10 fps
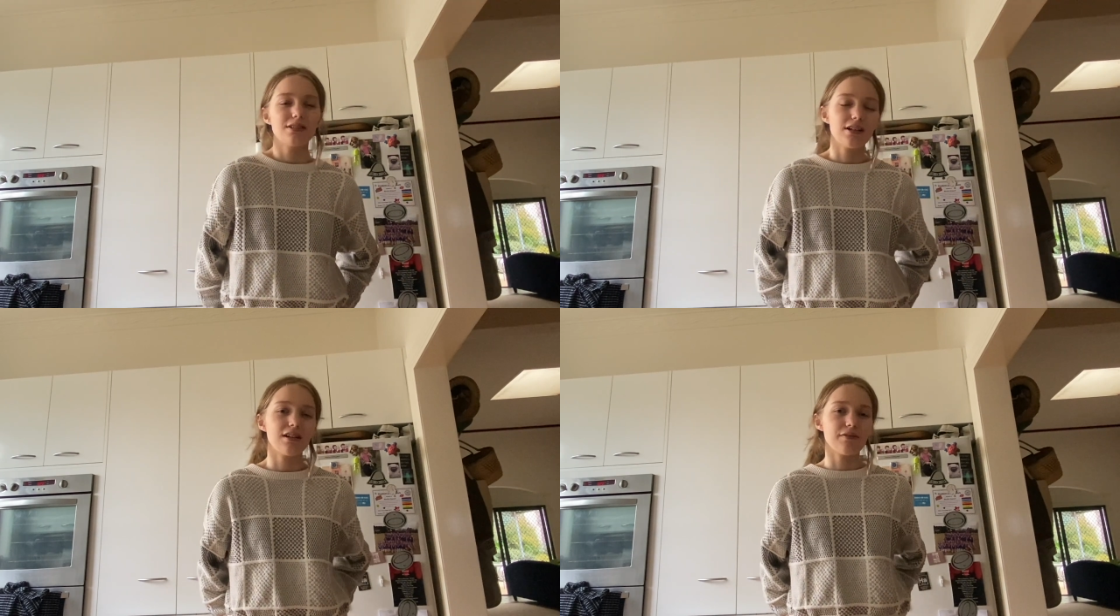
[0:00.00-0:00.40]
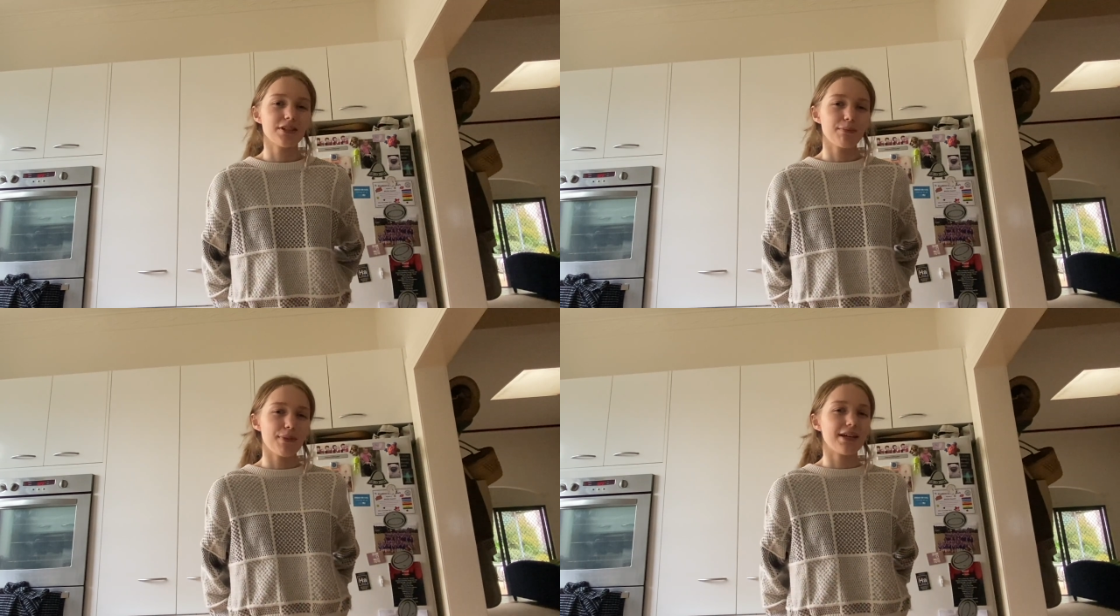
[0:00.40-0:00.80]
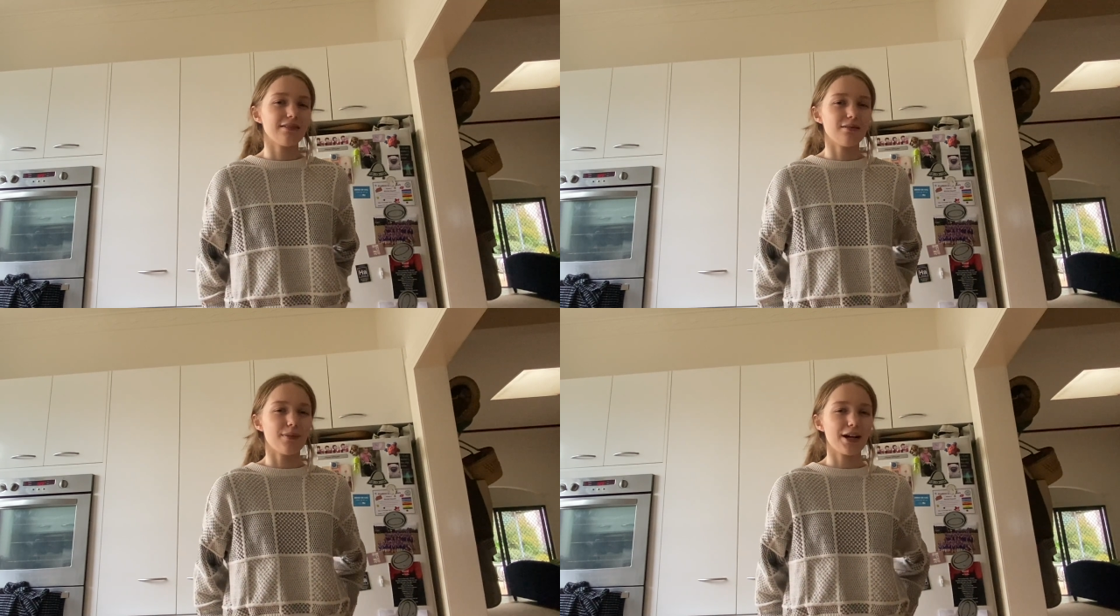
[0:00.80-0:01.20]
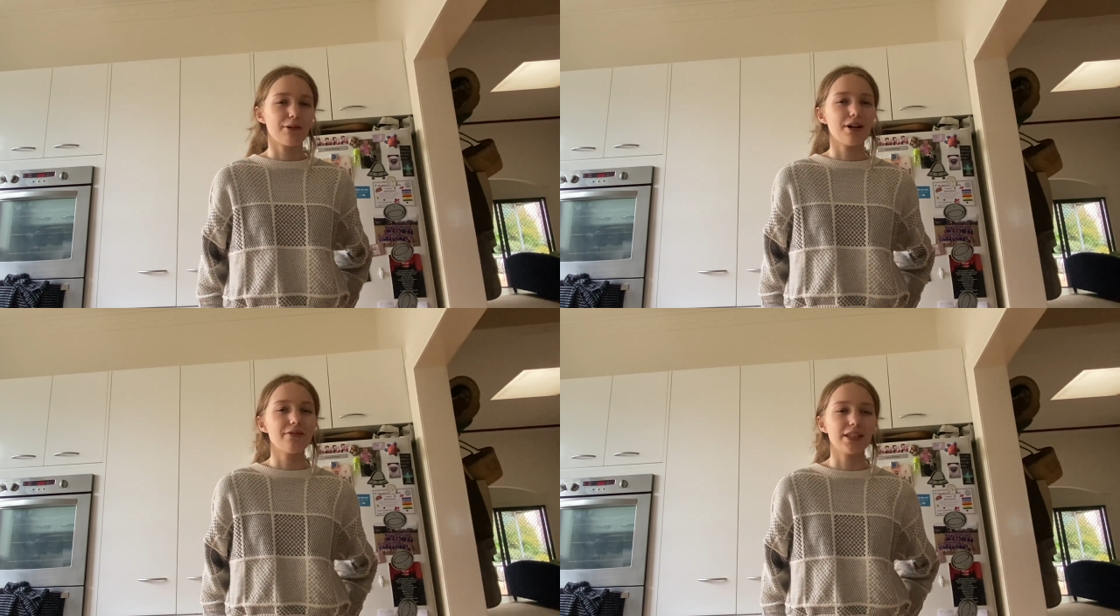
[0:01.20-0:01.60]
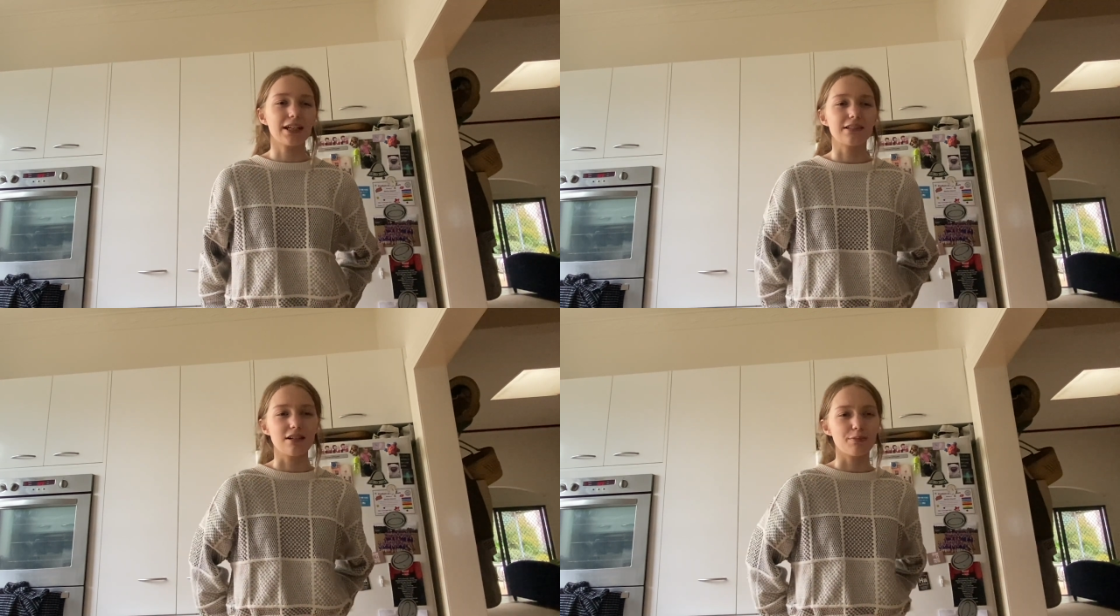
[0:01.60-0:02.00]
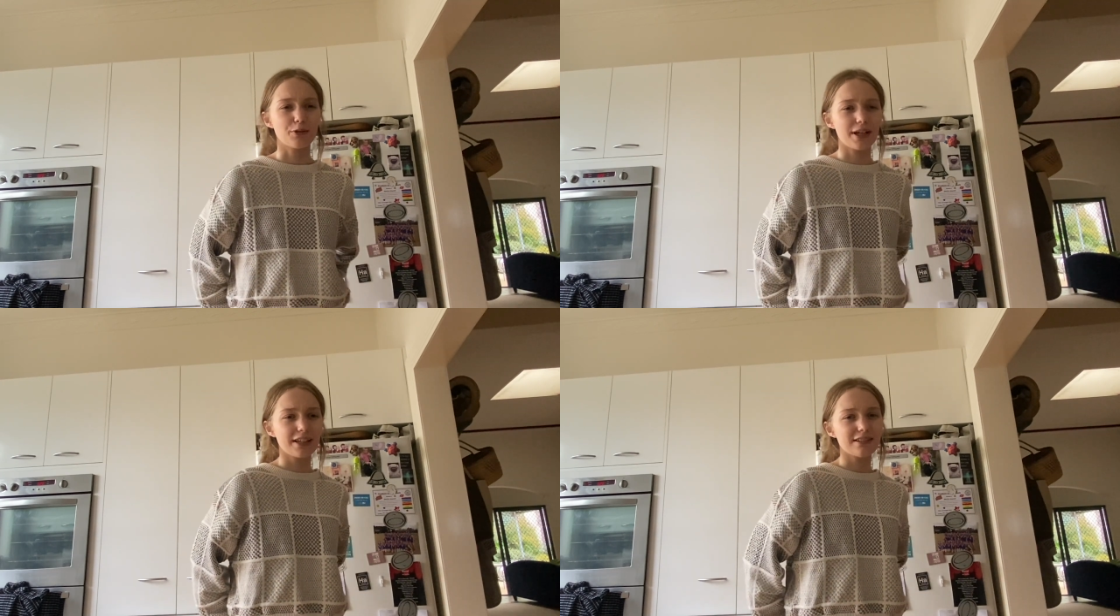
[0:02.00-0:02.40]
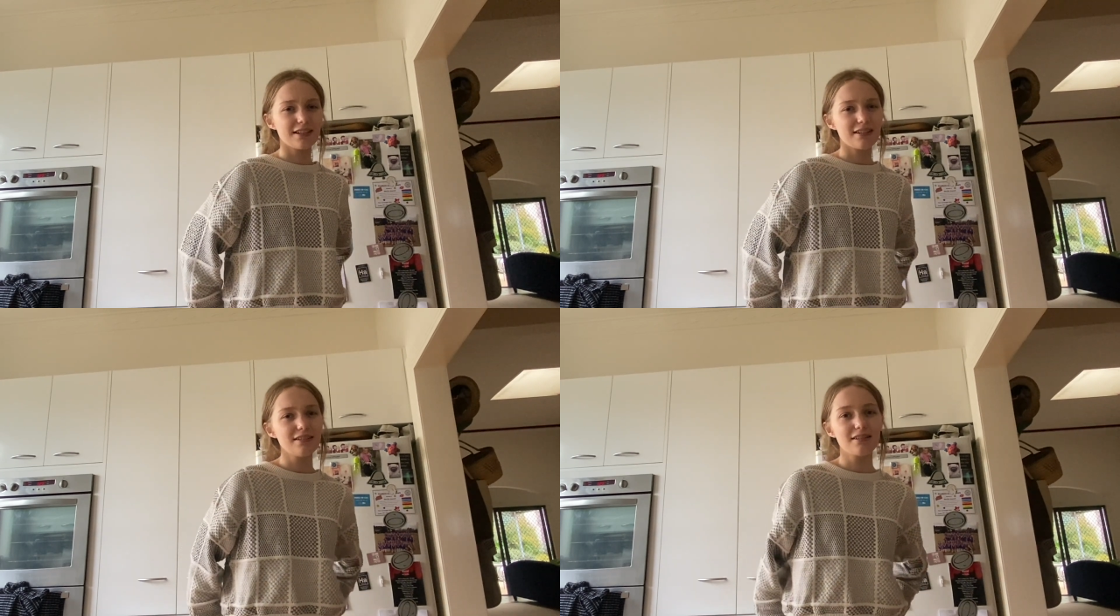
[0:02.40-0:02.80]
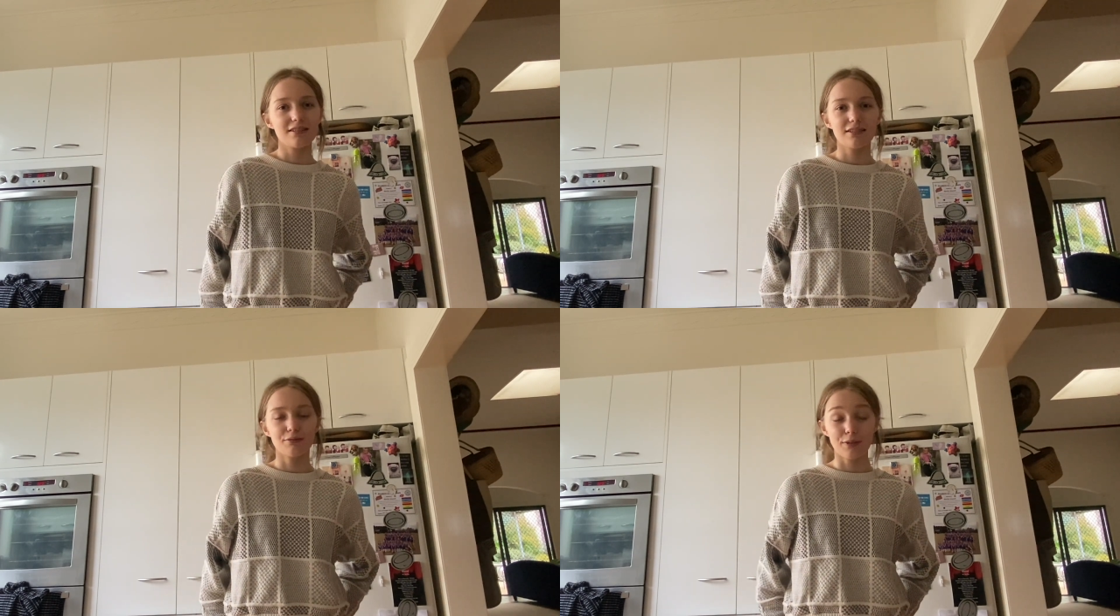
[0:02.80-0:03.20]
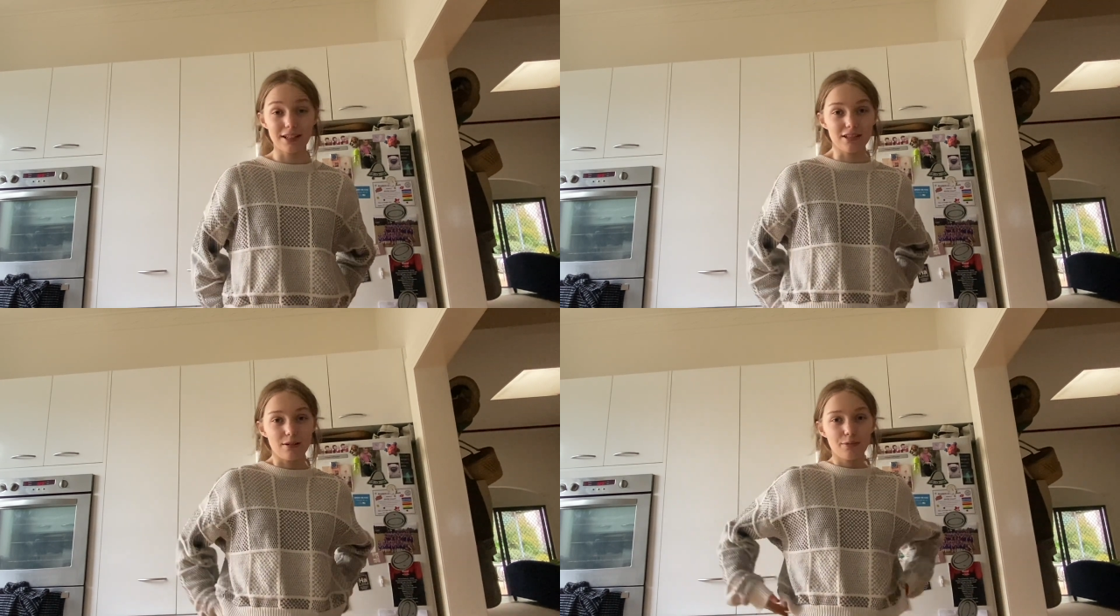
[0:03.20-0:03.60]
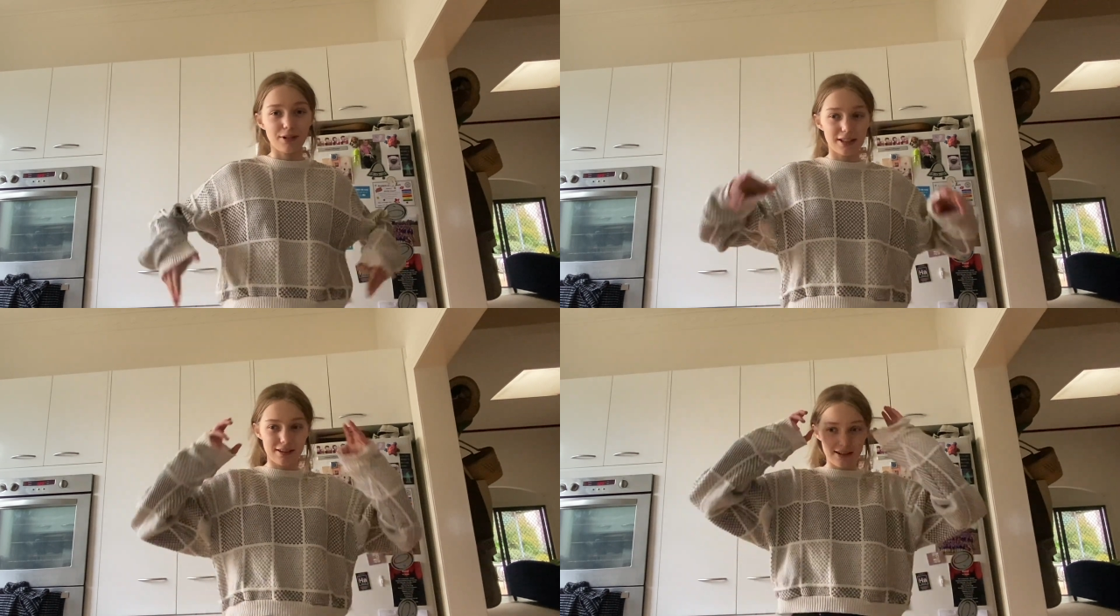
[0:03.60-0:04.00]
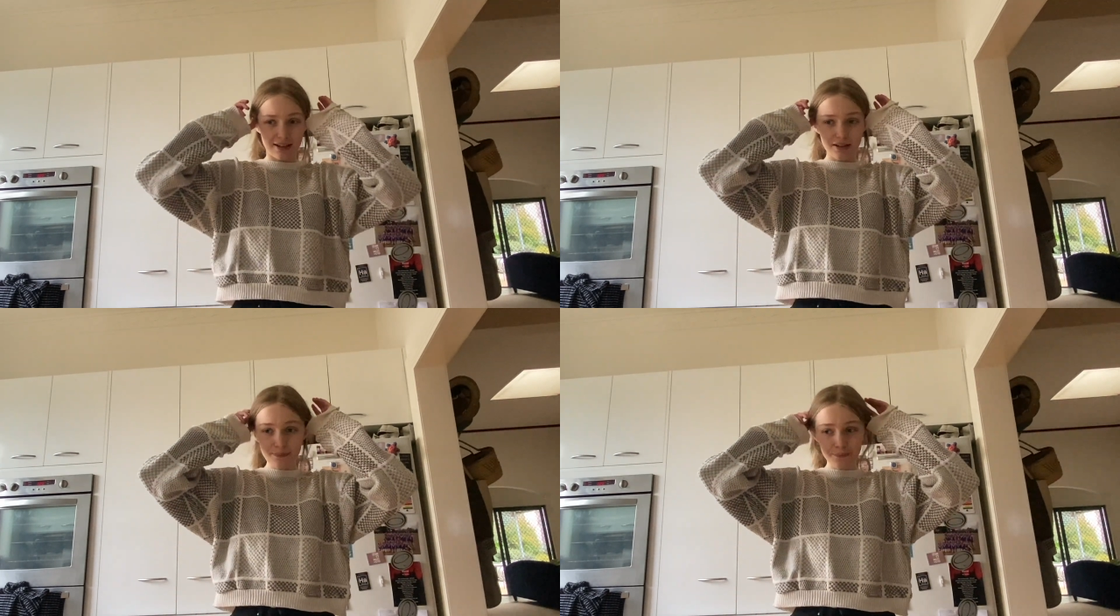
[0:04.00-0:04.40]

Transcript: and you have to like make it in a microwave in like a Tupperware container, a red Tupperware container.